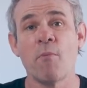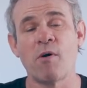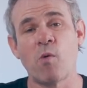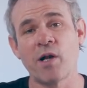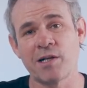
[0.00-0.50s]

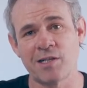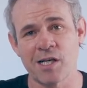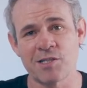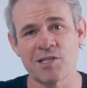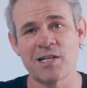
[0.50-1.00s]
but what it
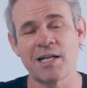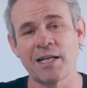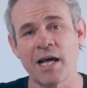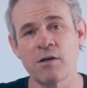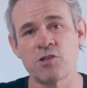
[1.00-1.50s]
does is it
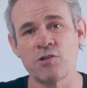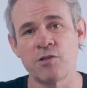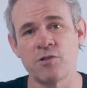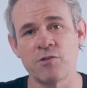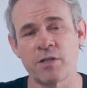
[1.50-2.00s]
allows you
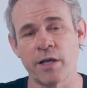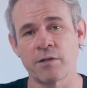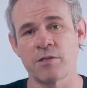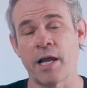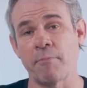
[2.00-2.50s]
to do
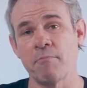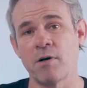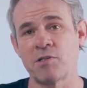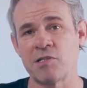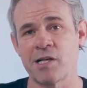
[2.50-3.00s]
things like
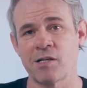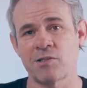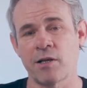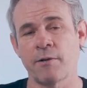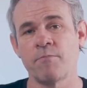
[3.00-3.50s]

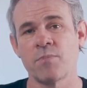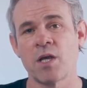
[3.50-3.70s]
multitasking,